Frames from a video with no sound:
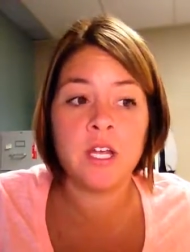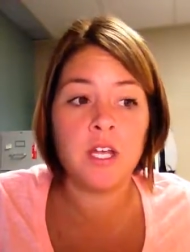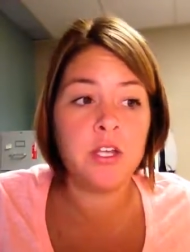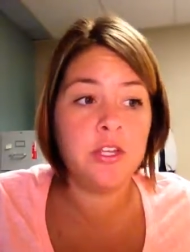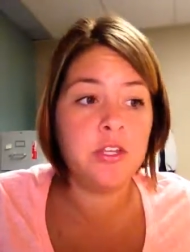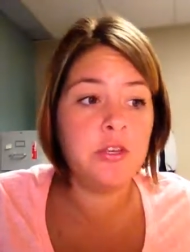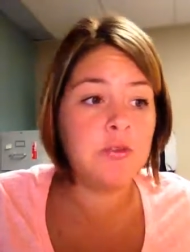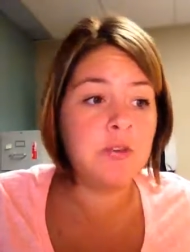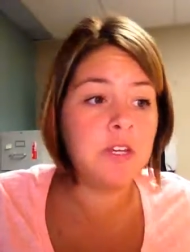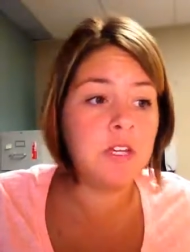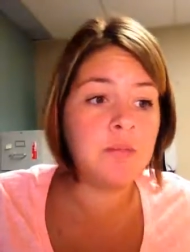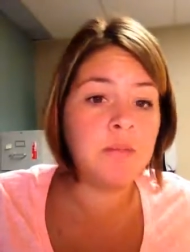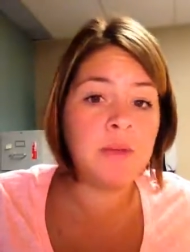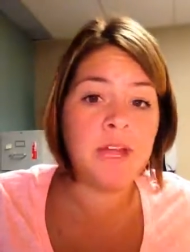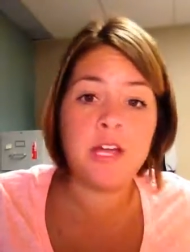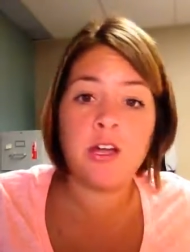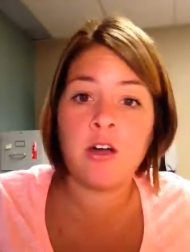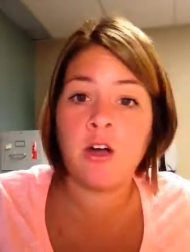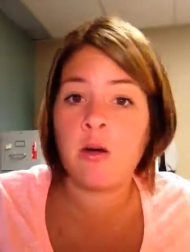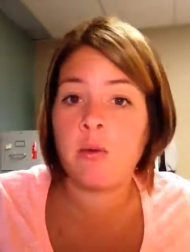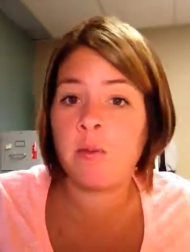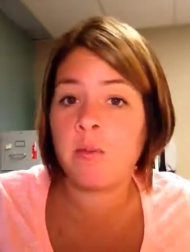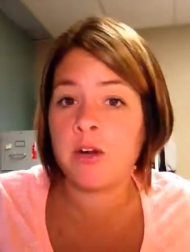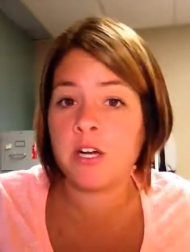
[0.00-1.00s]
You can make
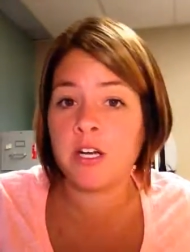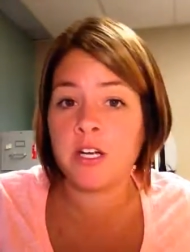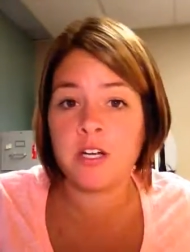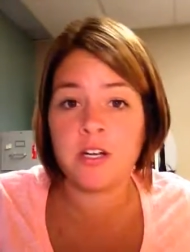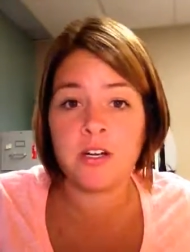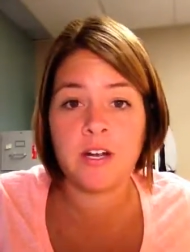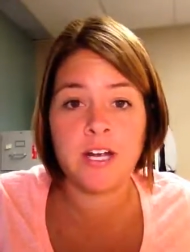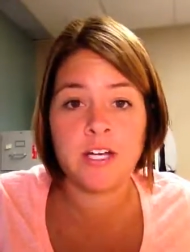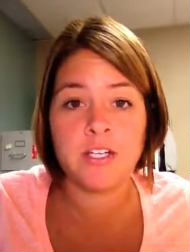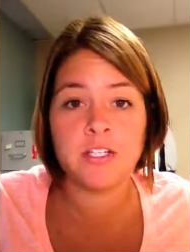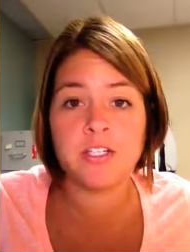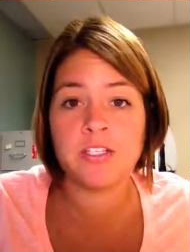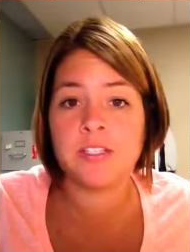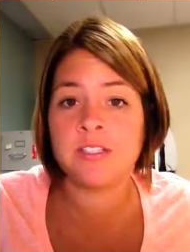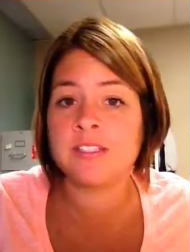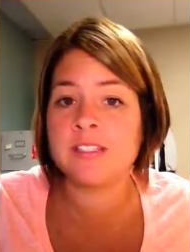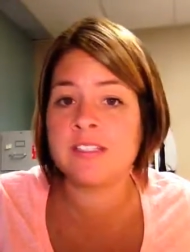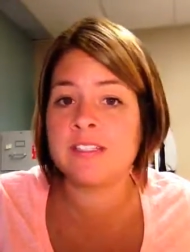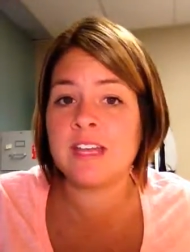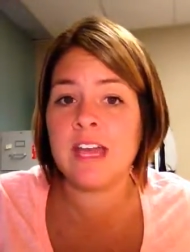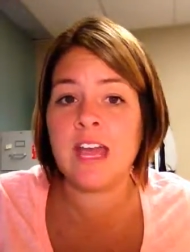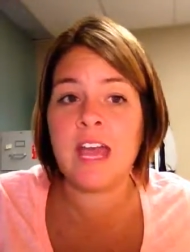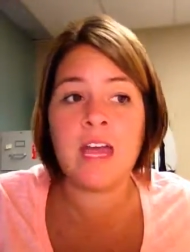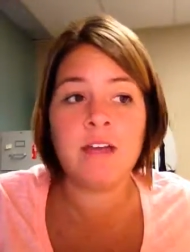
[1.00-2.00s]
homework
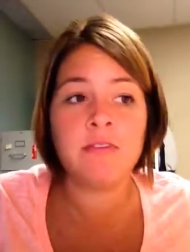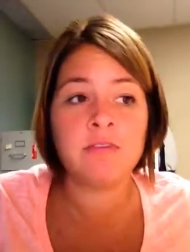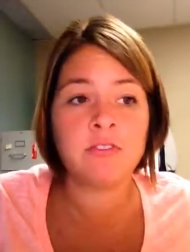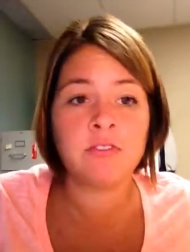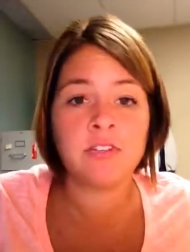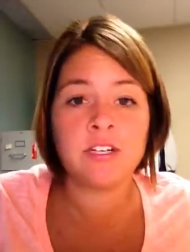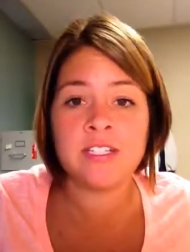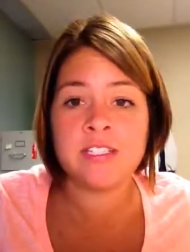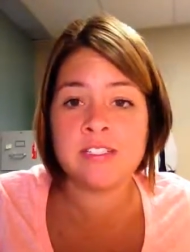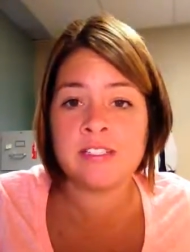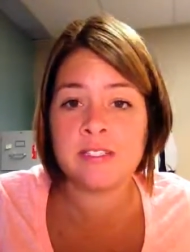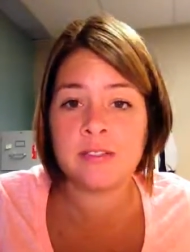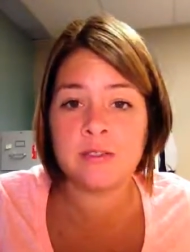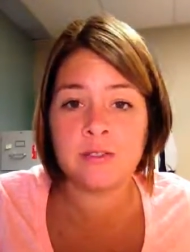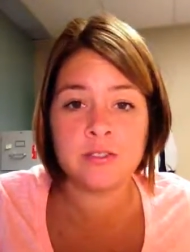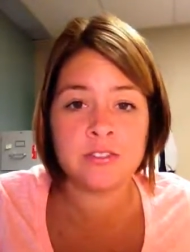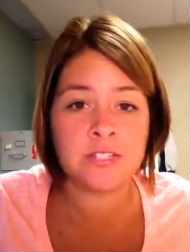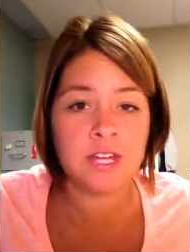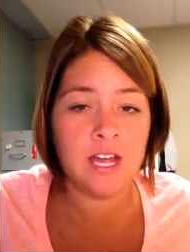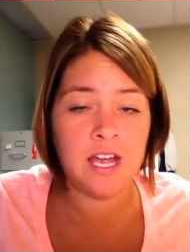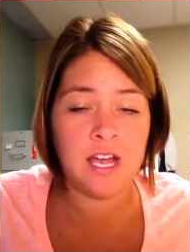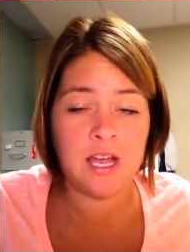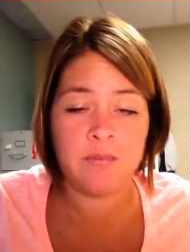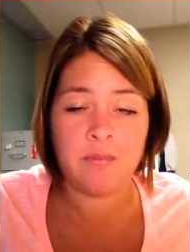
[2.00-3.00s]
corrections every single
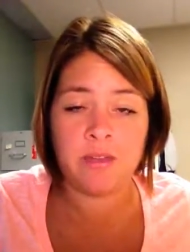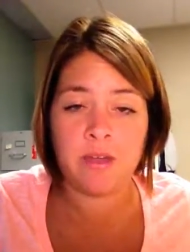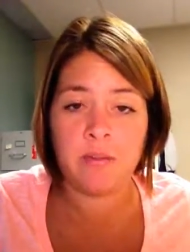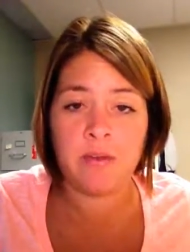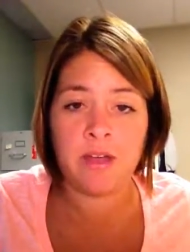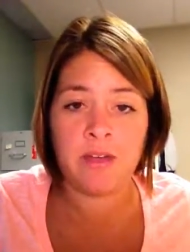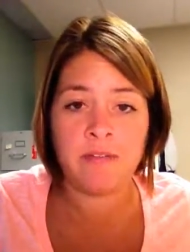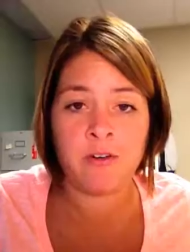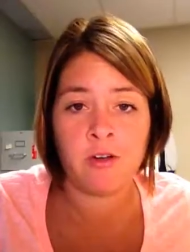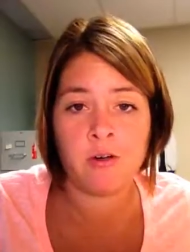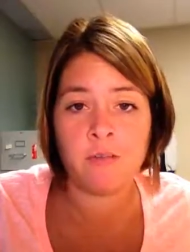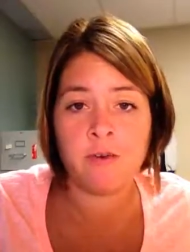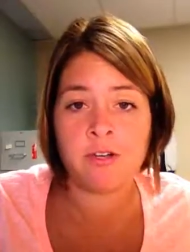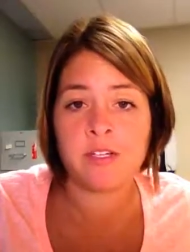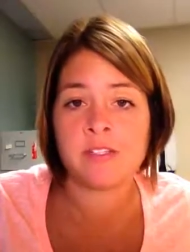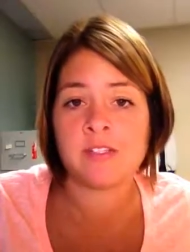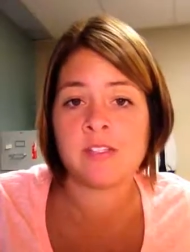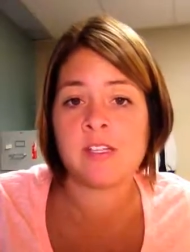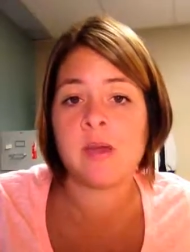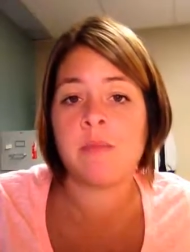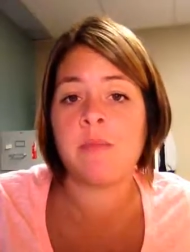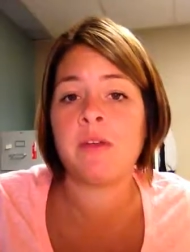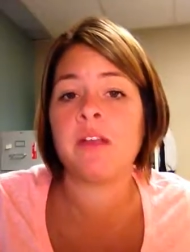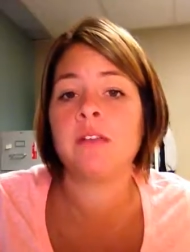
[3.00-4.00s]
time that we have a homework
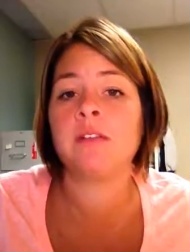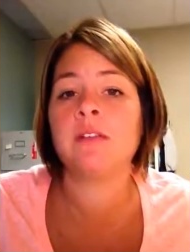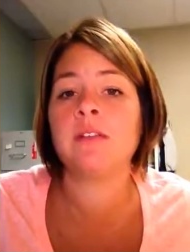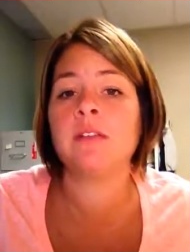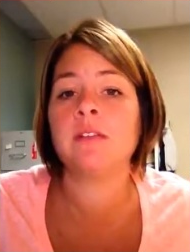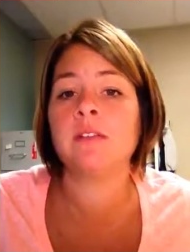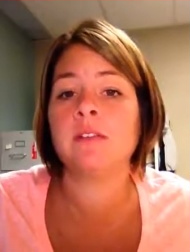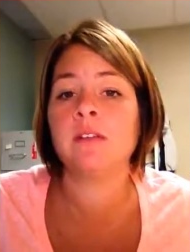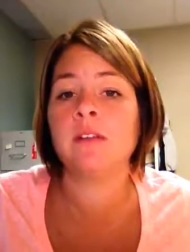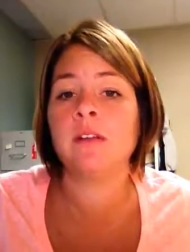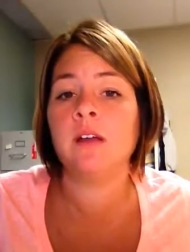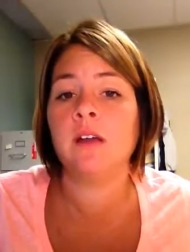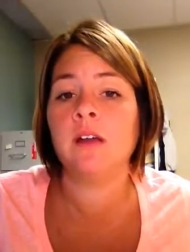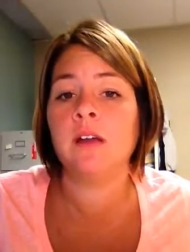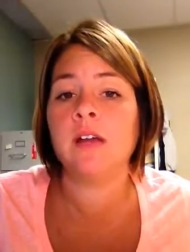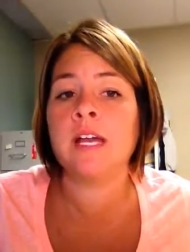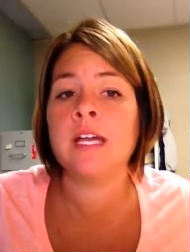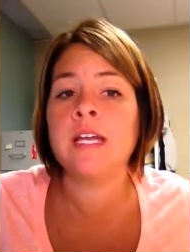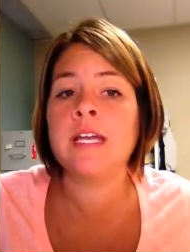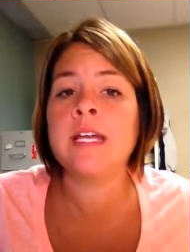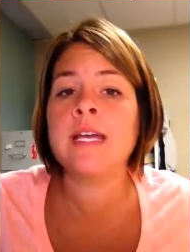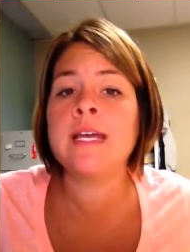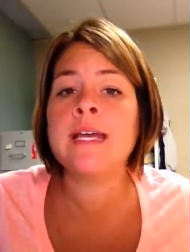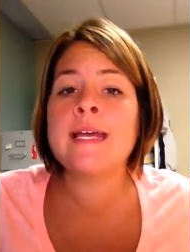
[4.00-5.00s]
assignment, all
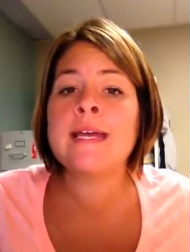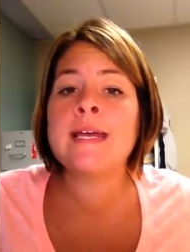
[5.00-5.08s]
right?